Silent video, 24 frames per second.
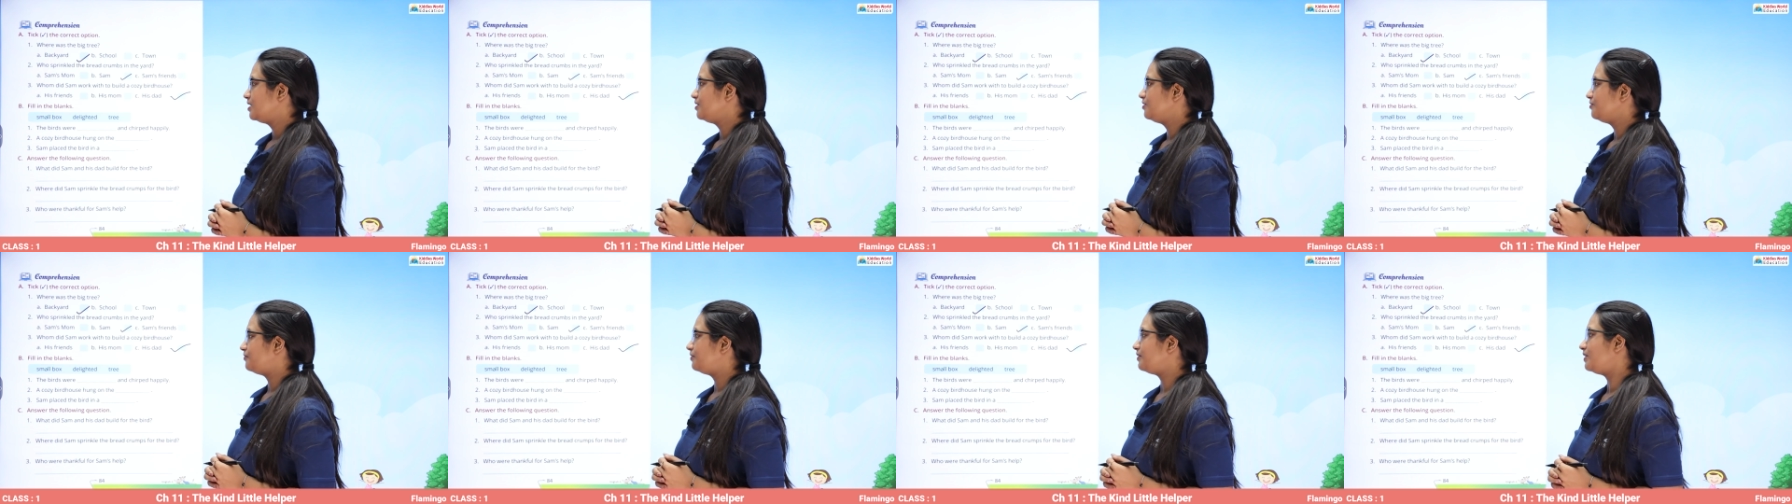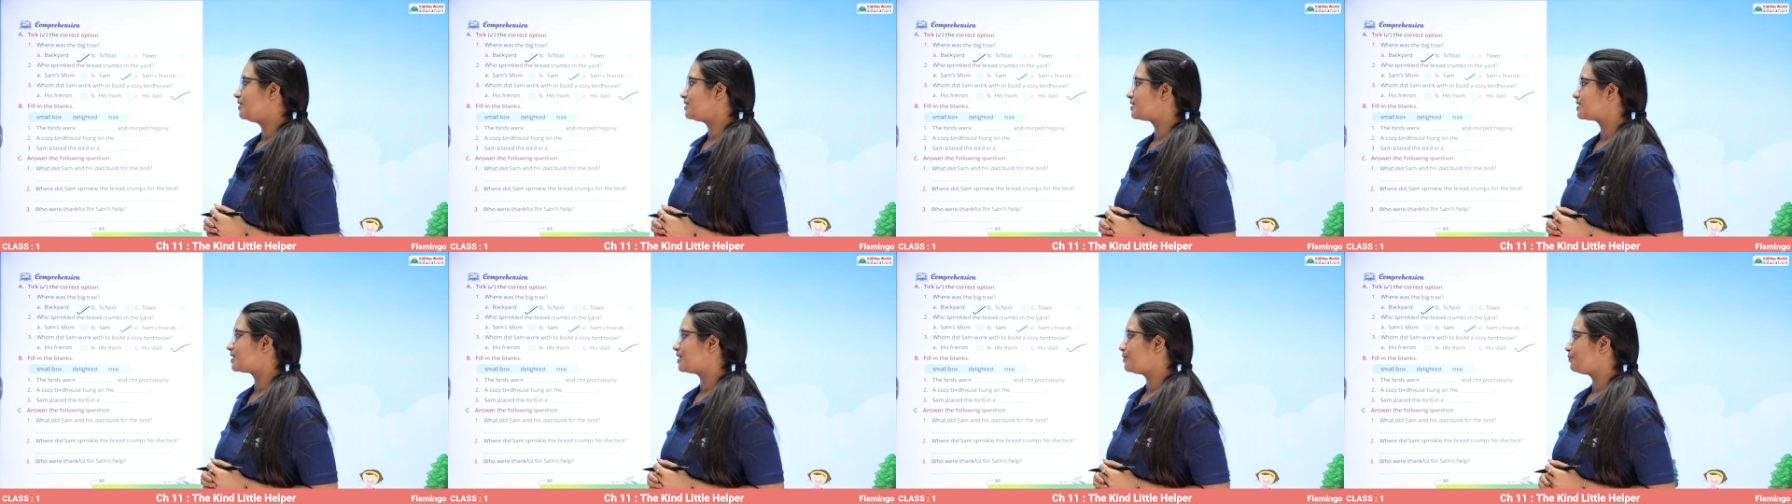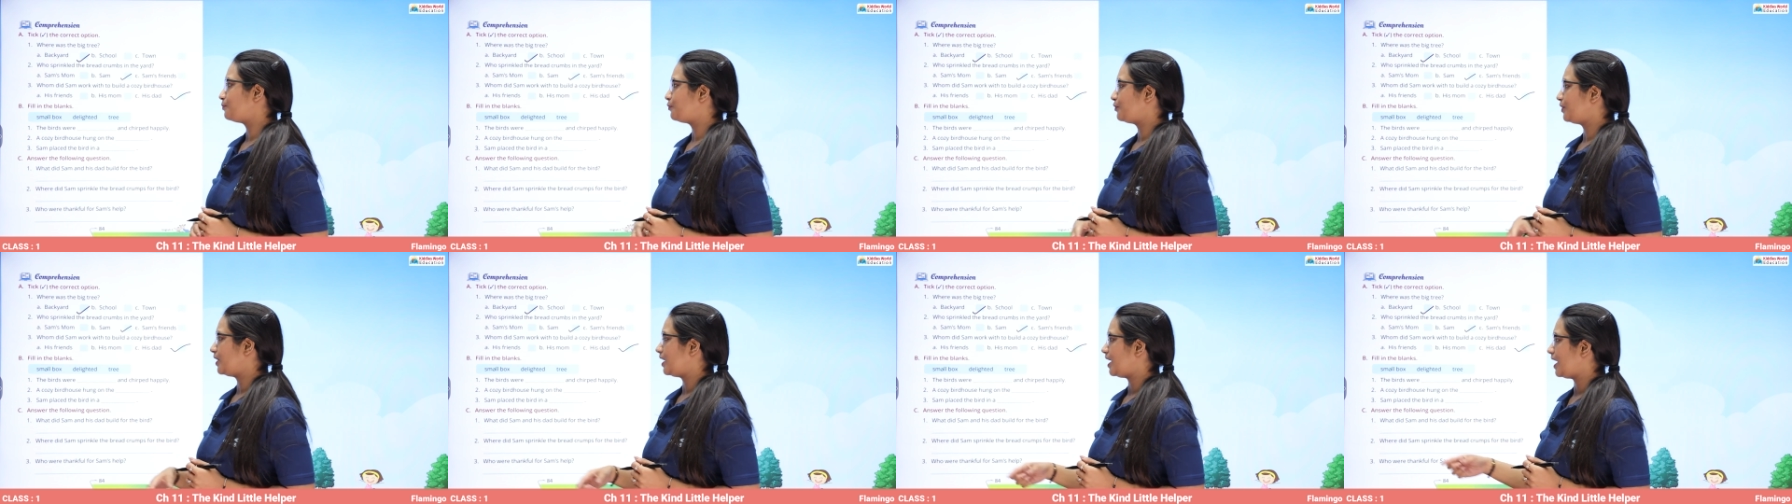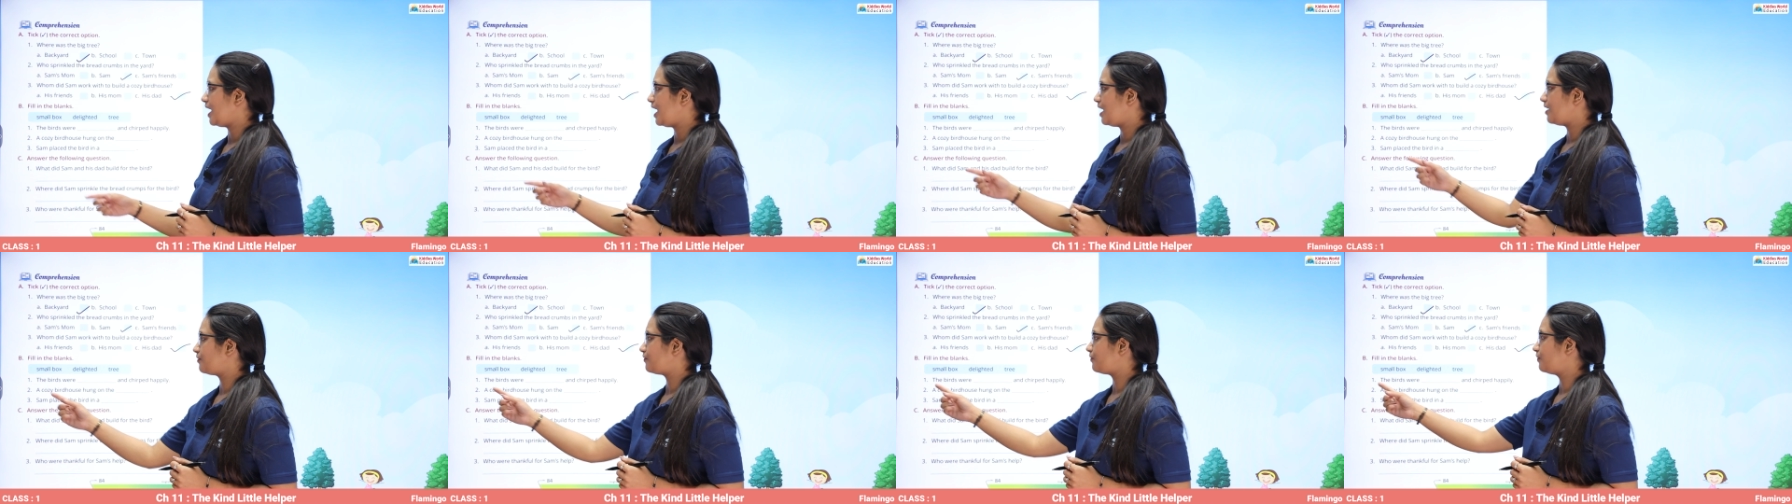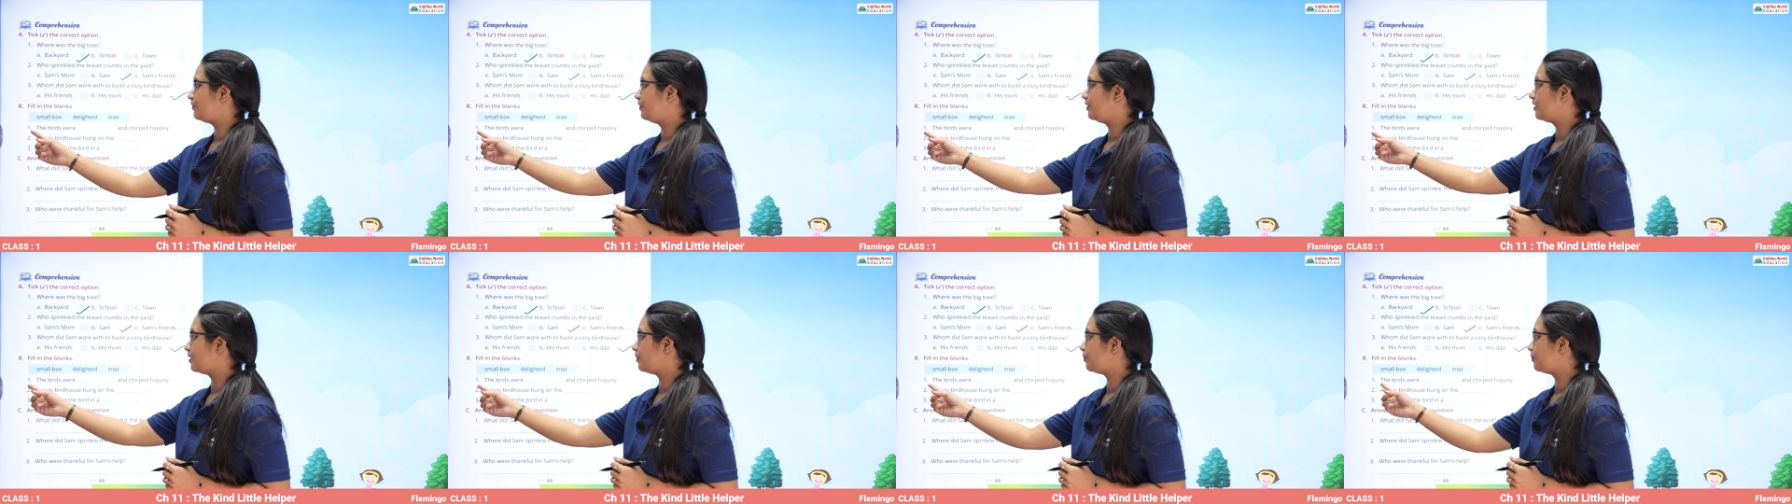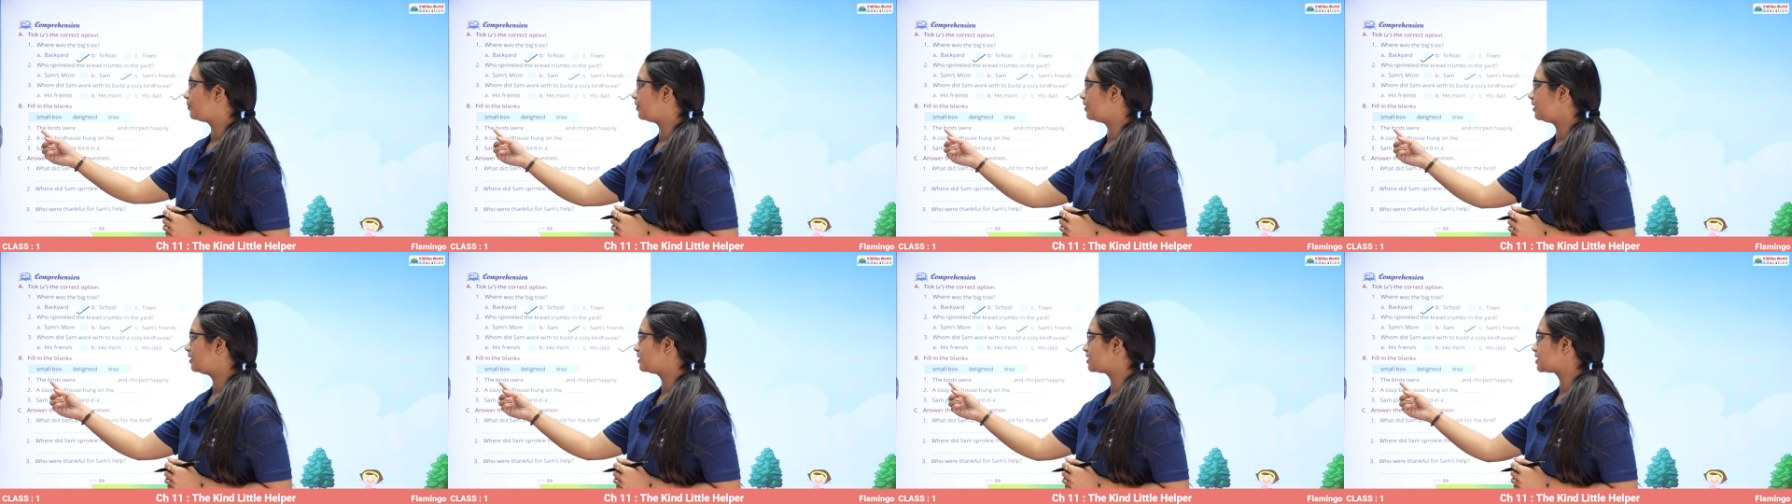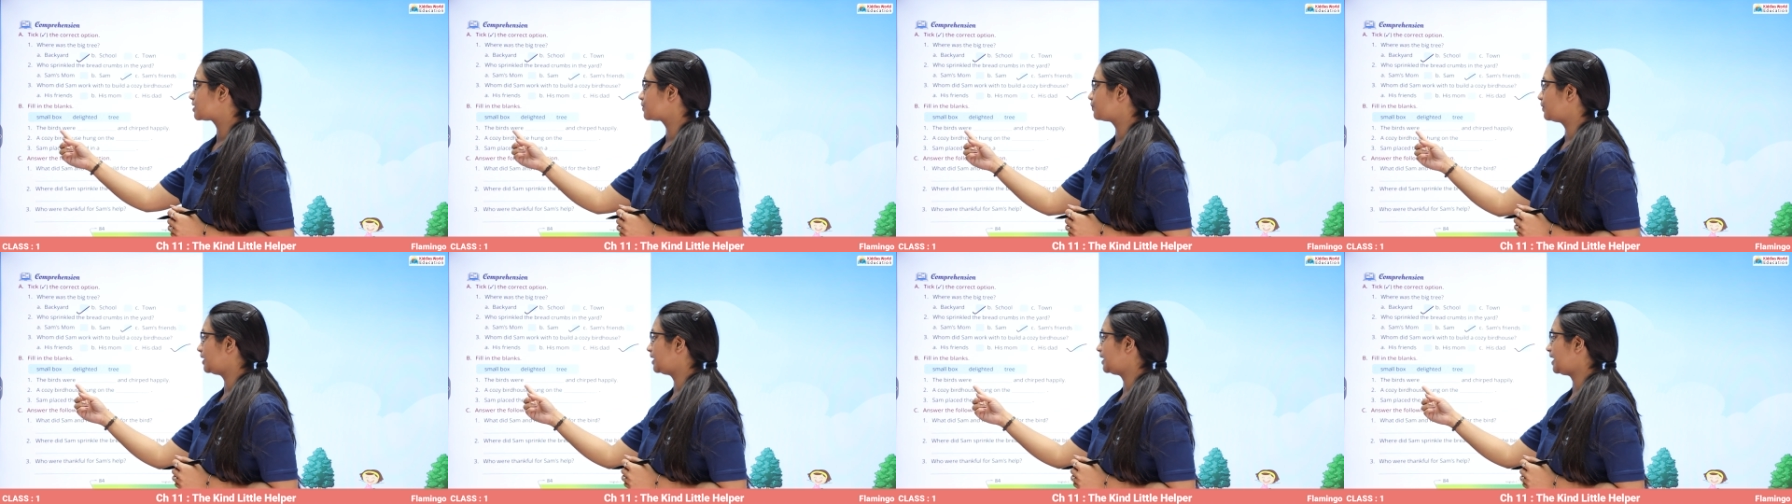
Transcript: First up we have the birds were